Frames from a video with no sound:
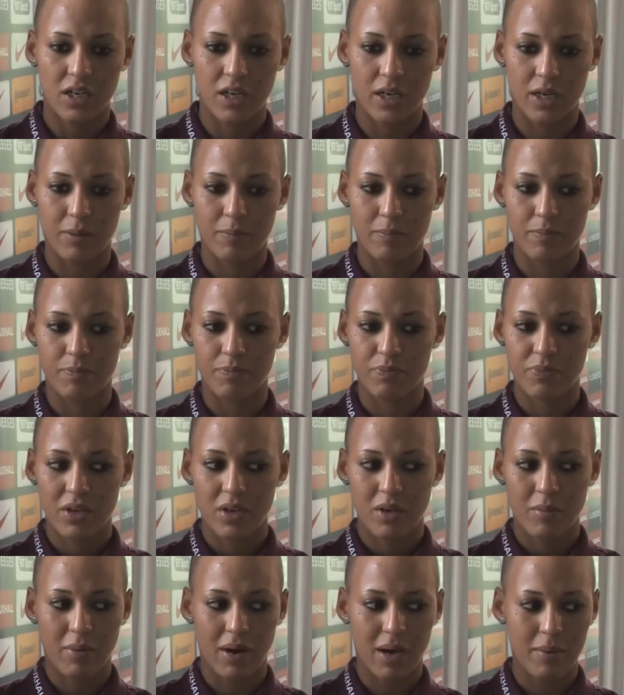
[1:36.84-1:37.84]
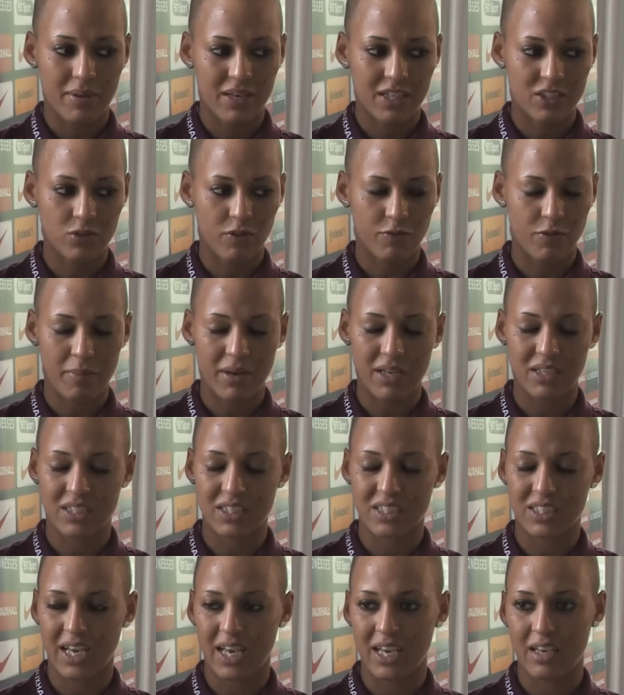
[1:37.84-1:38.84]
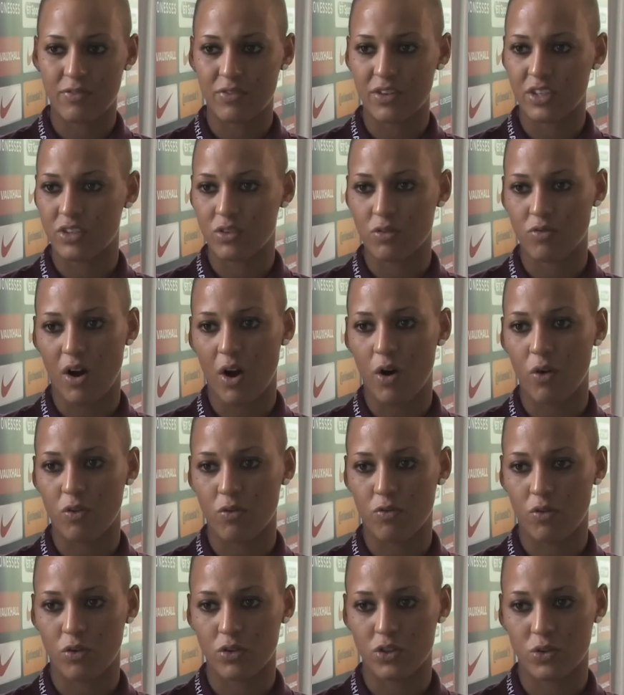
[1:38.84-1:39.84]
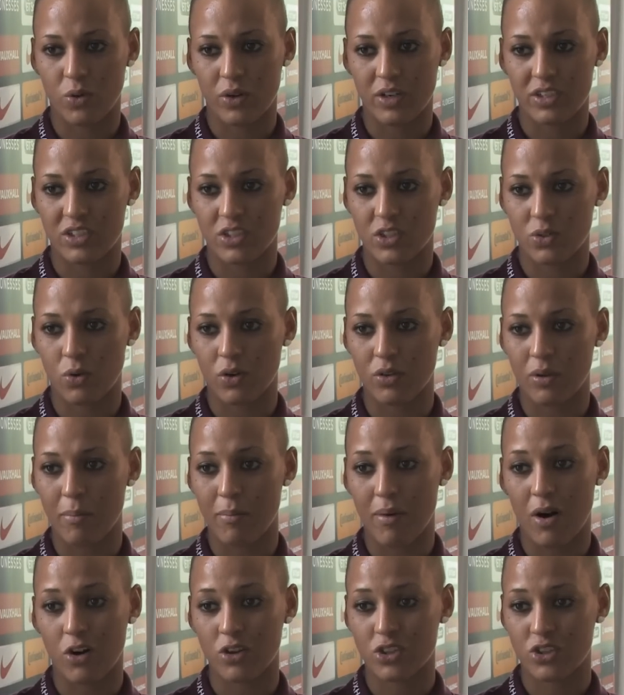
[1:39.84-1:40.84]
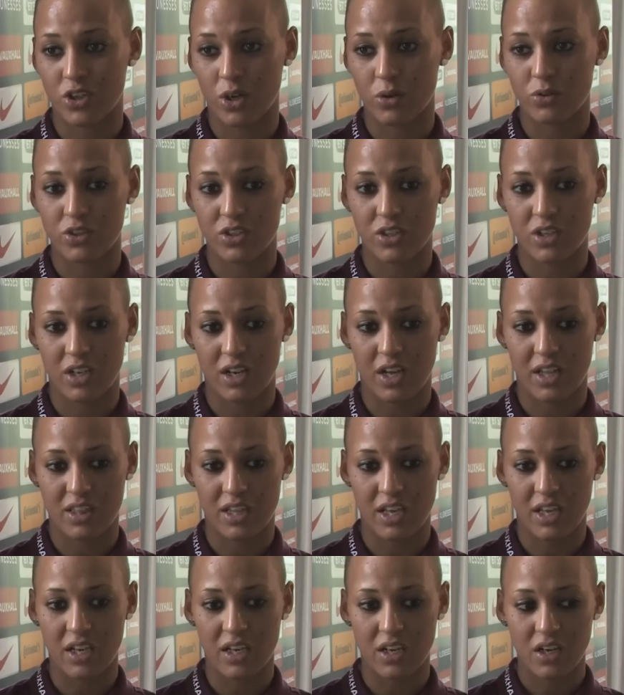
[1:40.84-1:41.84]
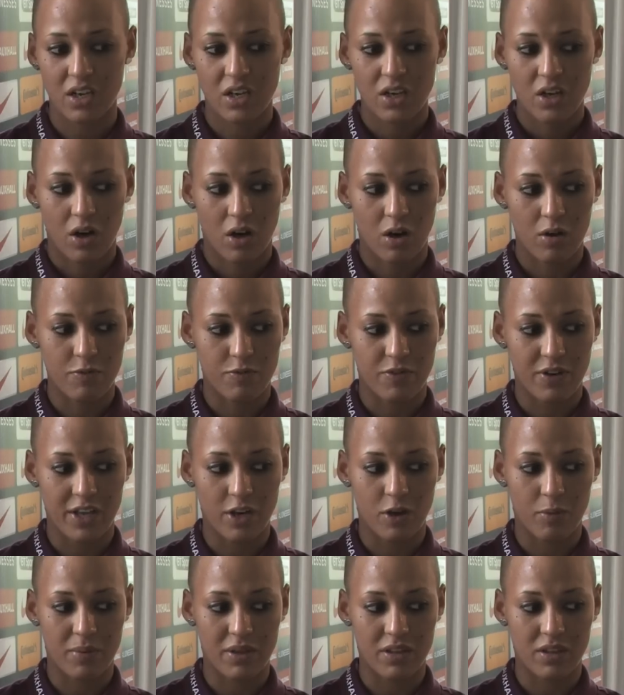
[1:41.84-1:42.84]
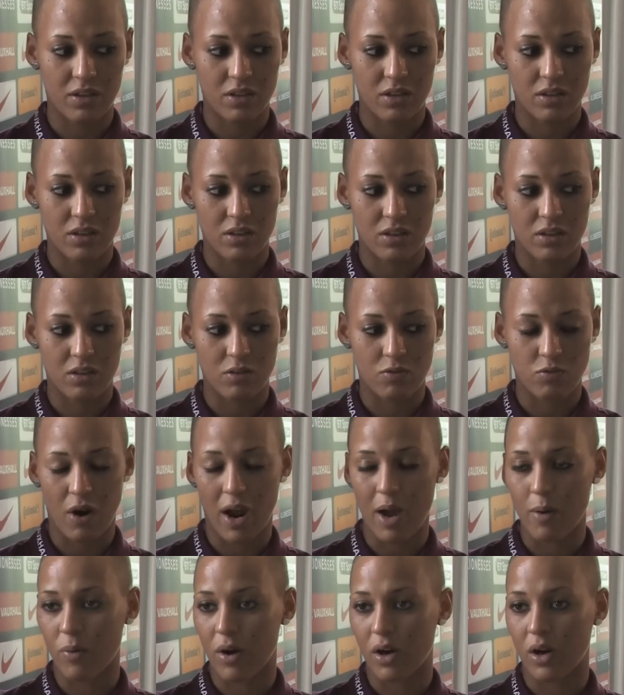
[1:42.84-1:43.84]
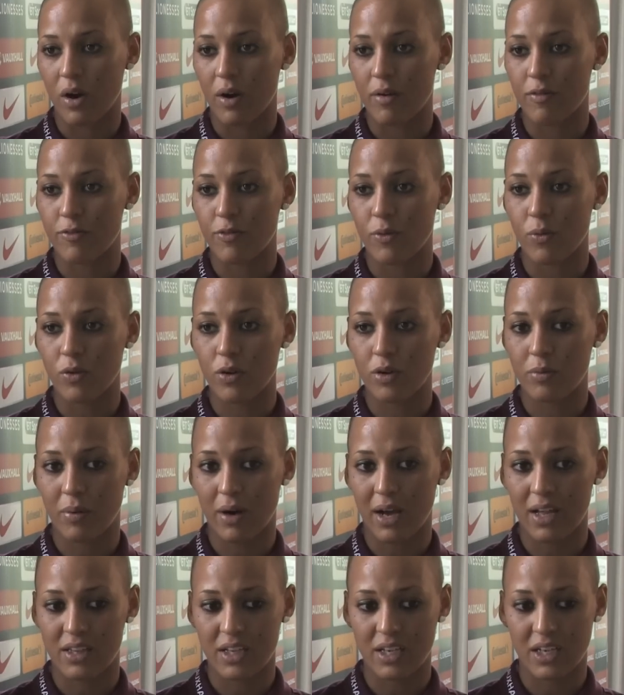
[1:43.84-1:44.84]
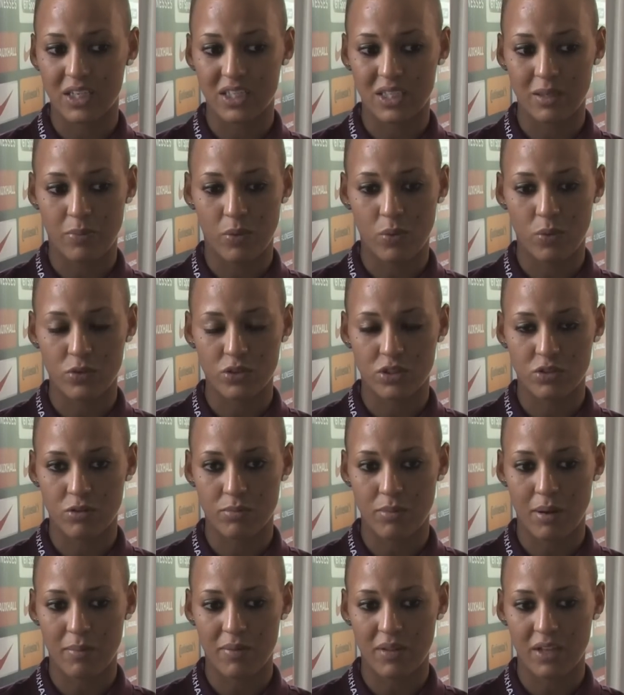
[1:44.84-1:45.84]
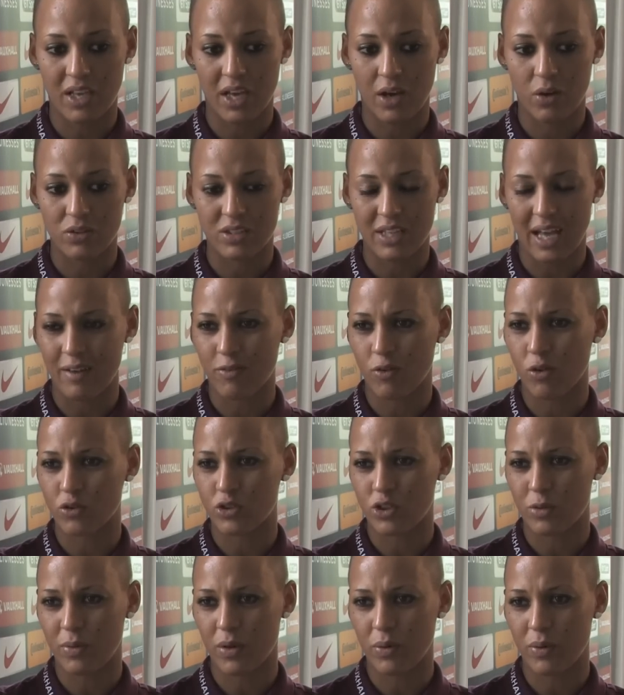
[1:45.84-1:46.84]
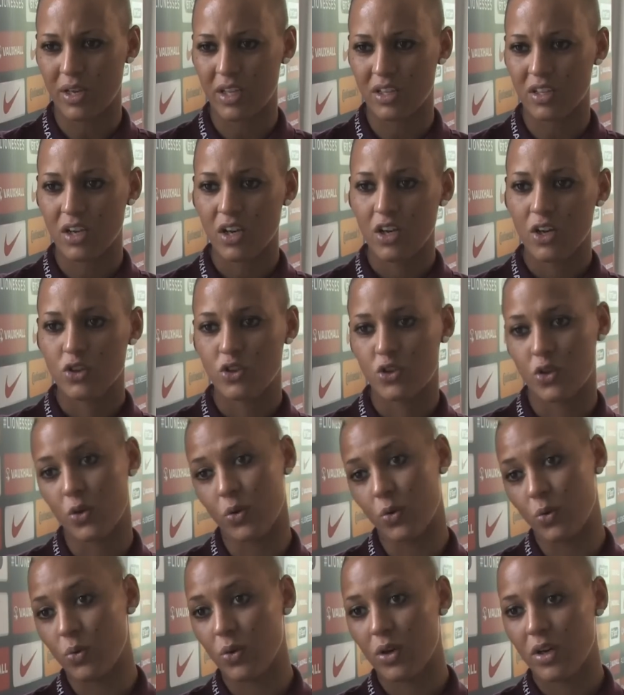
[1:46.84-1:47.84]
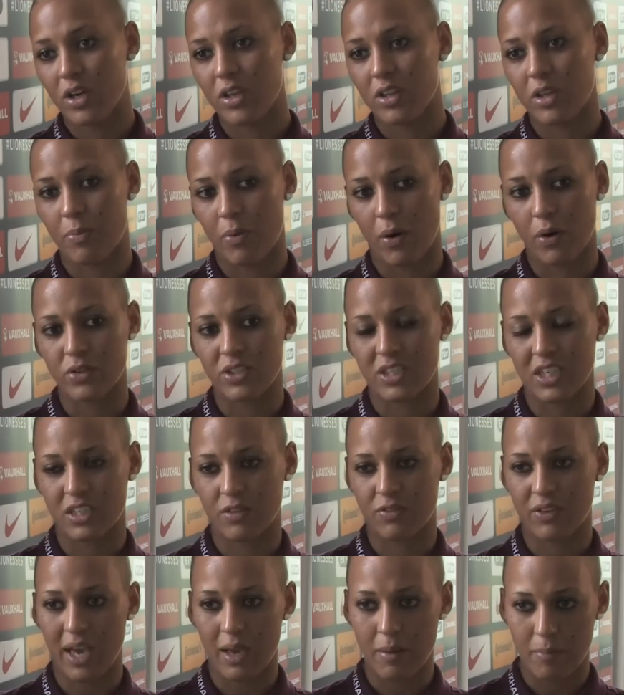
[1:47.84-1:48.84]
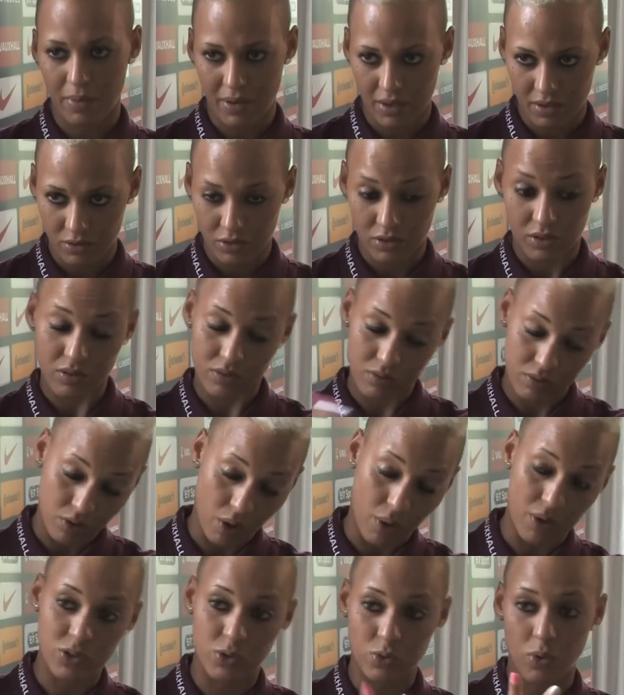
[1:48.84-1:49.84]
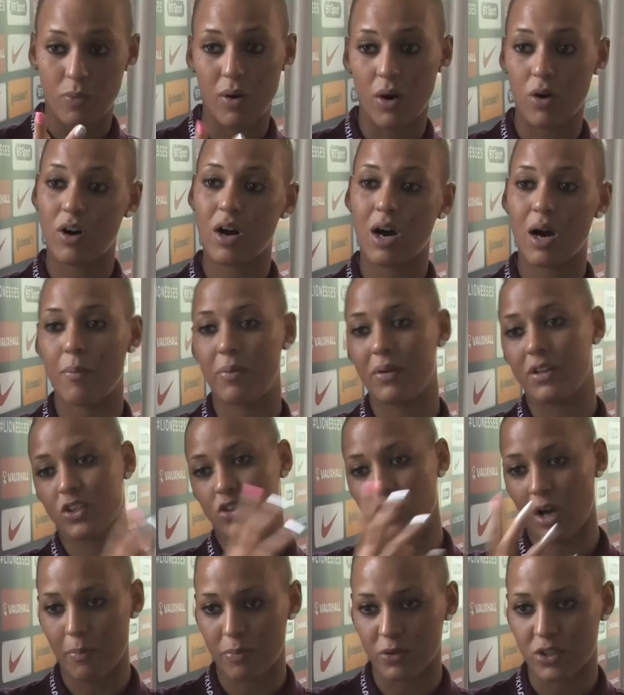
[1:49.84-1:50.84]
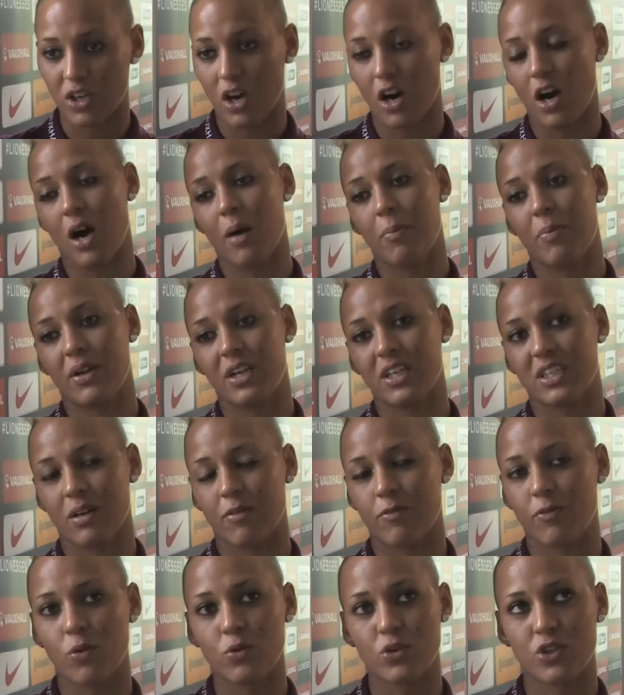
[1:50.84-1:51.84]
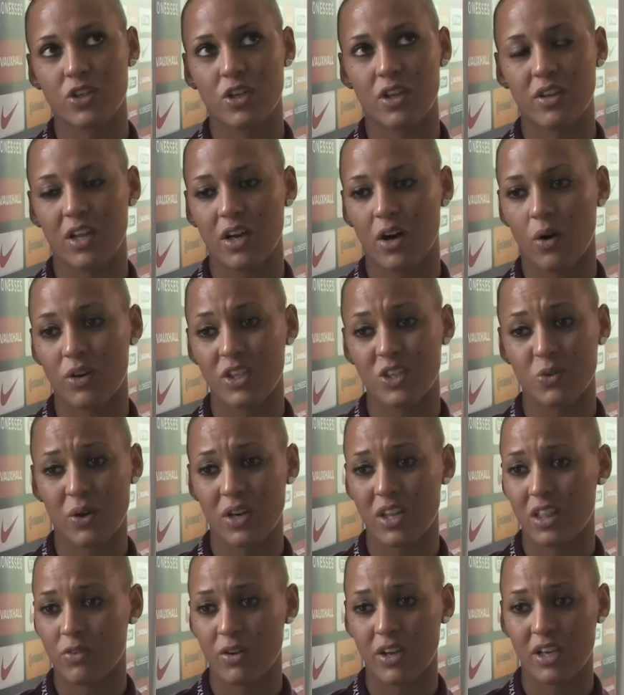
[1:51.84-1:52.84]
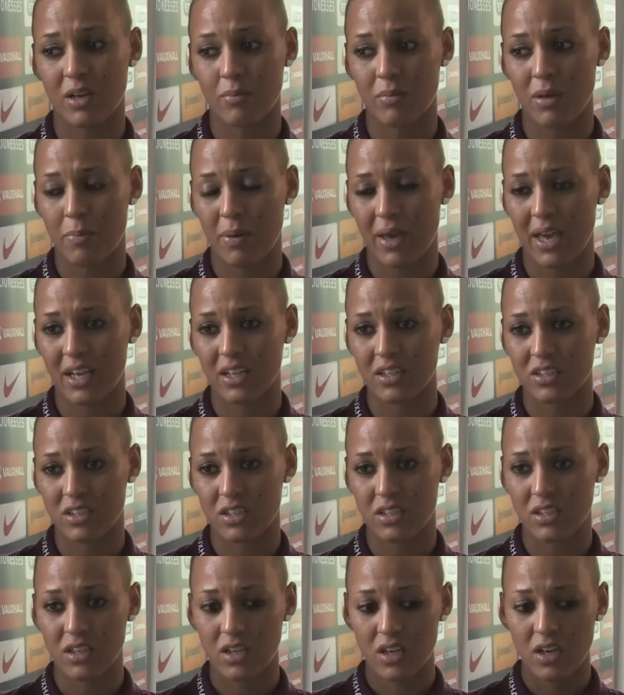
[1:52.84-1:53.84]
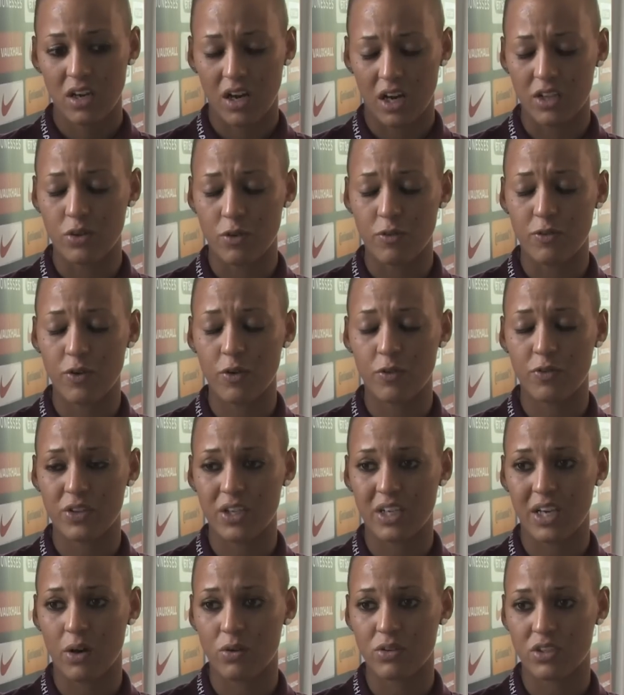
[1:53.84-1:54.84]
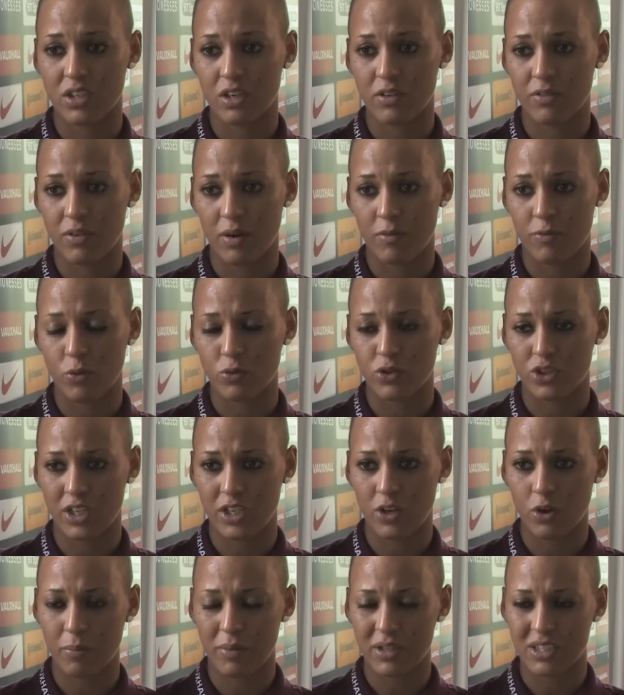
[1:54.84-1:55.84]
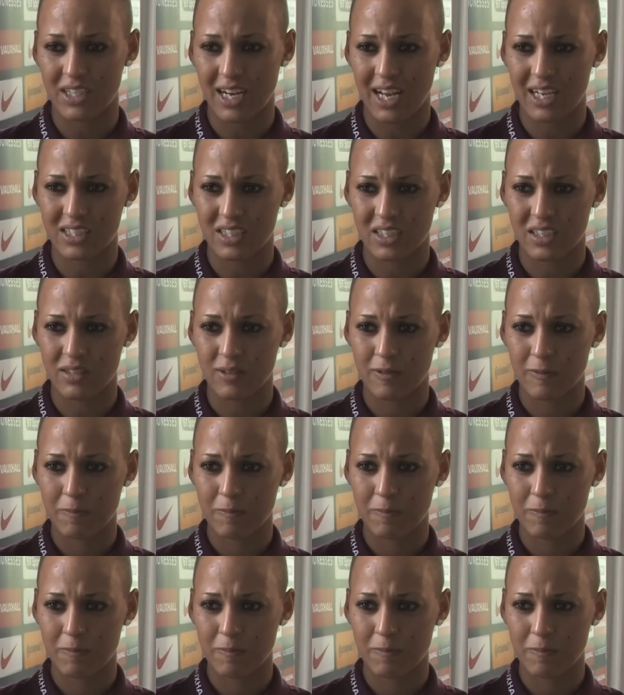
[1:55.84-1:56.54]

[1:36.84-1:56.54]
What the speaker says: But I mean, it's not for me to say if this is the right or the wrong squad. It's the squad that Mark's chosen, and I think hopefully it'll be the right one going forward. But I think it's important to remember the girls that have contributed to the process of going to a World Cup and the Cyprus Cup, and it's unfortunate that only 23 can be picked, and I do feel for the girls that have unfortunately not been selected.